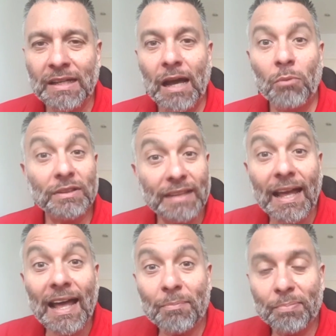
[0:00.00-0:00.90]
And when that
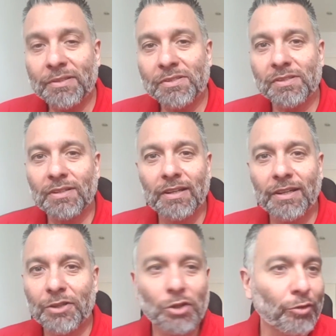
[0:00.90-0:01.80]
happens,
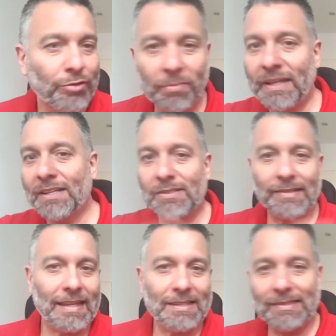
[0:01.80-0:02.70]
you go from here to
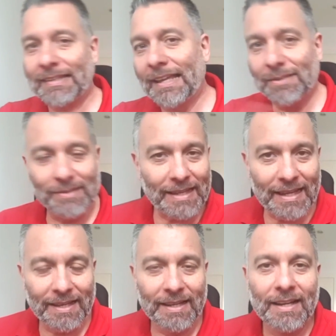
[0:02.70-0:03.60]
there to there to
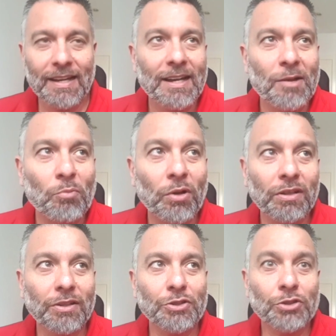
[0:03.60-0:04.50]
there.
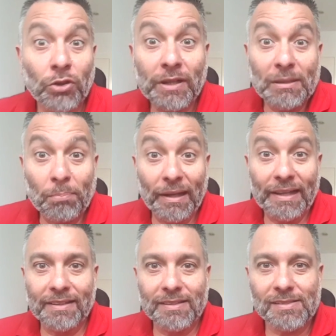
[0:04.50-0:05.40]
Well, you don't get the
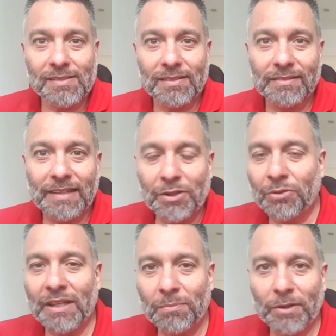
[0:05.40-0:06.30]
players that you
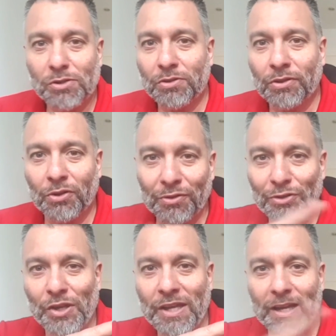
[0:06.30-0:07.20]
need because you don't know if
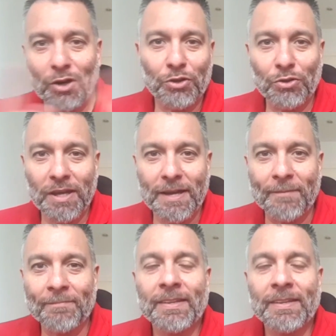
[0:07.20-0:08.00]
you're here or you're here.